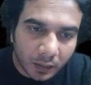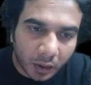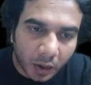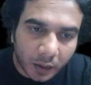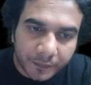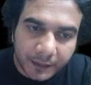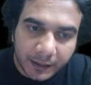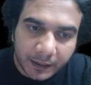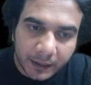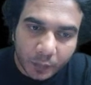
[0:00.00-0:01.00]
of
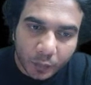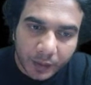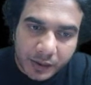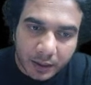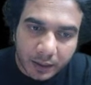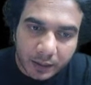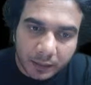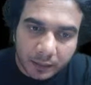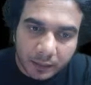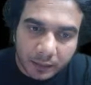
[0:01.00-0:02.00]
the equation
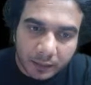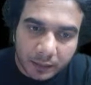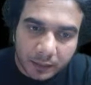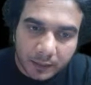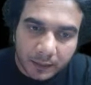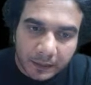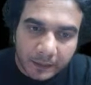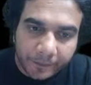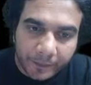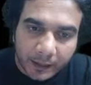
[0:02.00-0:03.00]

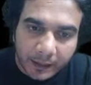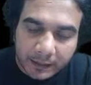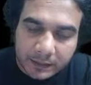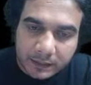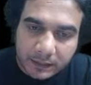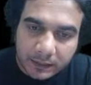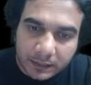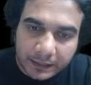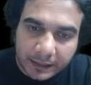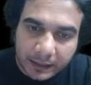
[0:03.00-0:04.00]
is
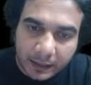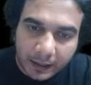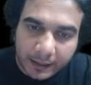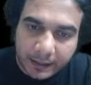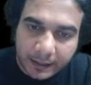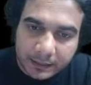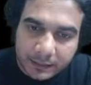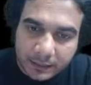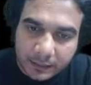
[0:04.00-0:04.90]
the highest